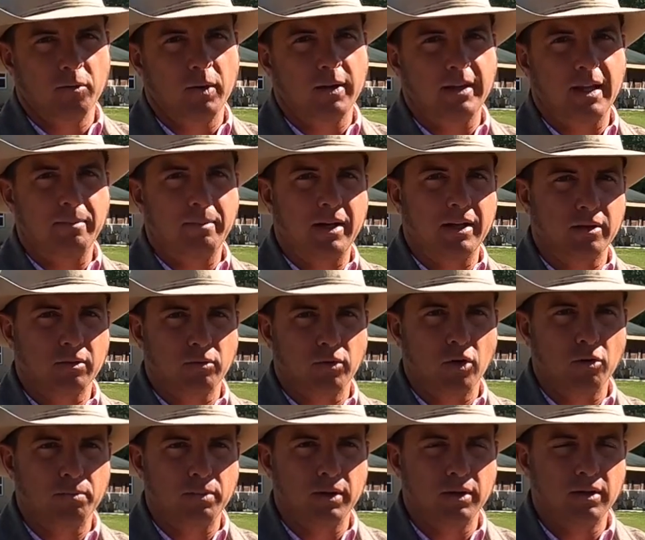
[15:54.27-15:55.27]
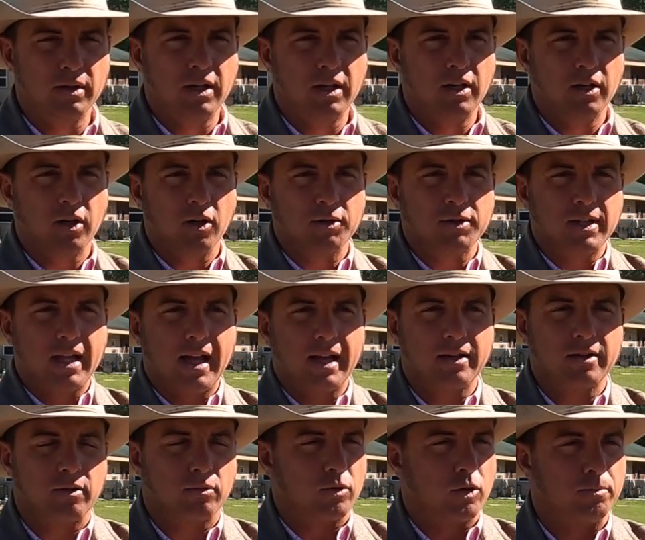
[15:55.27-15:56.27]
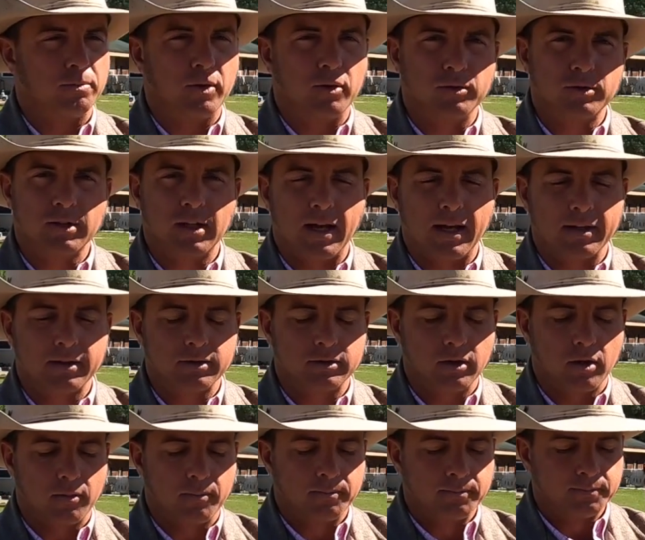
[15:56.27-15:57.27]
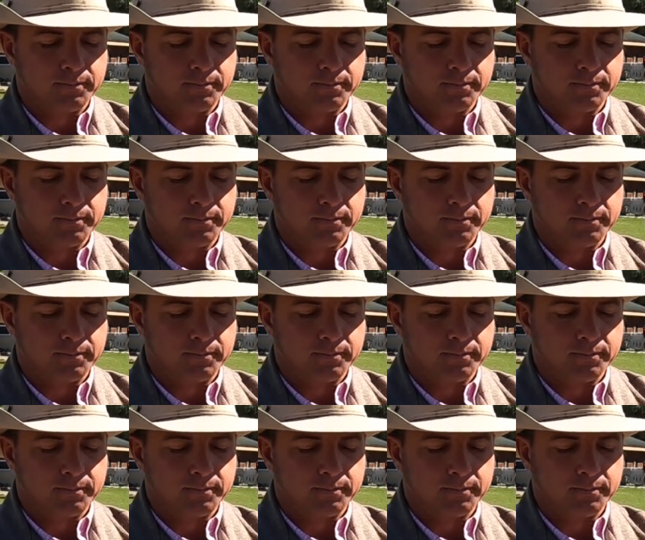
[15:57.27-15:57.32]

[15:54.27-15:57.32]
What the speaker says: When they make the rope go slack, the rope goes slack. So